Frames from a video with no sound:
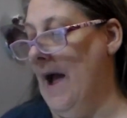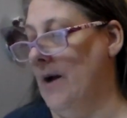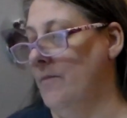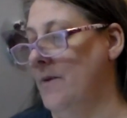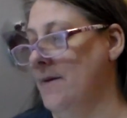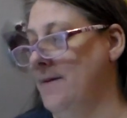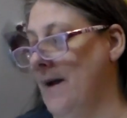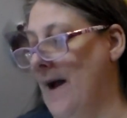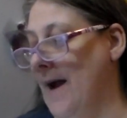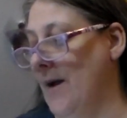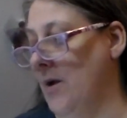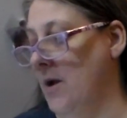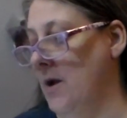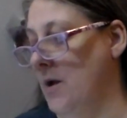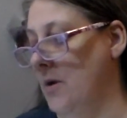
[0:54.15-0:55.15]
how much
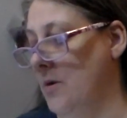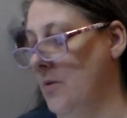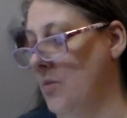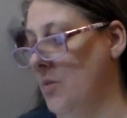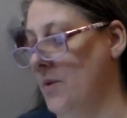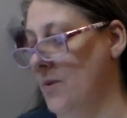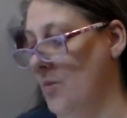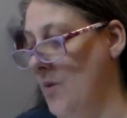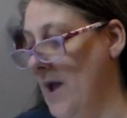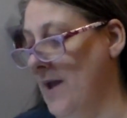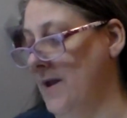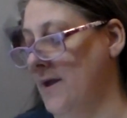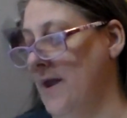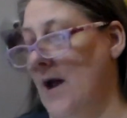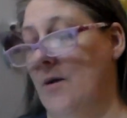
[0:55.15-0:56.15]
I was
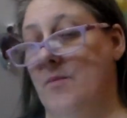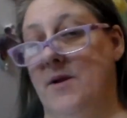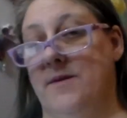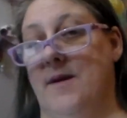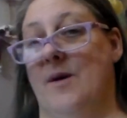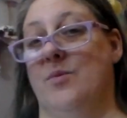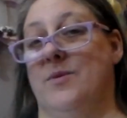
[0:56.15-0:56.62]
awake and how much I